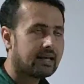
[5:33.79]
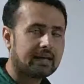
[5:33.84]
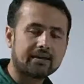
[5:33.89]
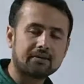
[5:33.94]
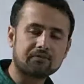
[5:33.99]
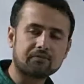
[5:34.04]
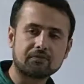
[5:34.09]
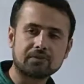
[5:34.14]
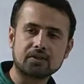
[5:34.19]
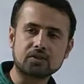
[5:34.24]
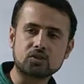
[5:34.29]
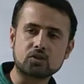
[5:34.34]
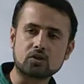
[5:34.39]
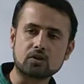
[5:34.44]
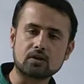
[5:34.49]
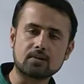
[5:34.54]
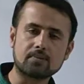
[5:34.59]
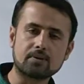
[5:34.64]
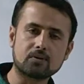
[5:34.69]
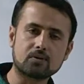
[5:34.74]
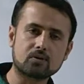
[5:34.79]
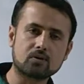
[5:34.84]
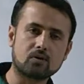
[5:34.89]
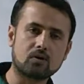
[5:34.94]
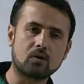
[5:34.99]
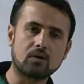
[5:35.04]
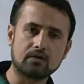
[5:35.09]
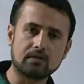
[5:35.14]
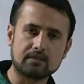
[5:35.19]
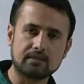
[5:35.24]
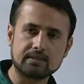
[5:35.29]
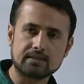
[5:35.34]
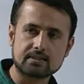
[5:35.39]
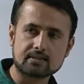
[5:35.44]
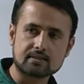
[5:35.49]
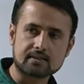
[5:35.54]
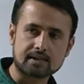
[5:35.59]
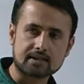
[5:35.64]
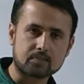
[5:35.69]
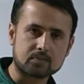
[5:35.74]
If we talk about all these
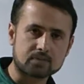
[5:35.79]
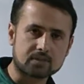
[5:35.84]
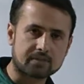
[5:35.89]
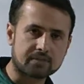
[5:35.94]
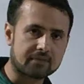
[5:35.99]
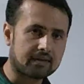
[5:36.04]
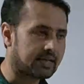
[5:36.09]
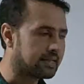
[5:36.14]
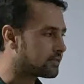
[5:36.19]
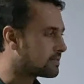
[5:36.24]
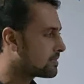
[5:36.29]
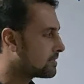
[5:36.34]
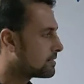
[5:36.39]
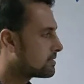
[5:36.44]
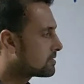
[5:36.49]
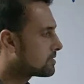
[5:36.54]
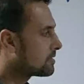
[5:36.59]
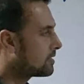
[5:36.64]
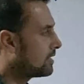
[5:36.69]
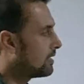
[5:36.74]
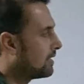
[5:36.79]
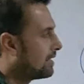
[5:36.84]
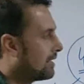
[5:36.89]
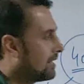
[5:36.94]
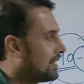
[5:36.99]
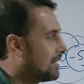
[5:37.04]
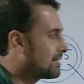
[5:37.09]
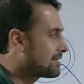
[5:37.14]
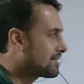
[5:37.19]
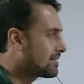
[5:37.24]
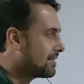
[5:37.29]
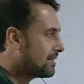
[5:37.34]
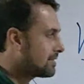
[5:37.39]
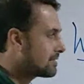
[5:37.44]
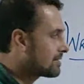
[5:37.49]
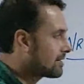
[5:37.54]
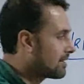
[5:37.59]
types of essays, essay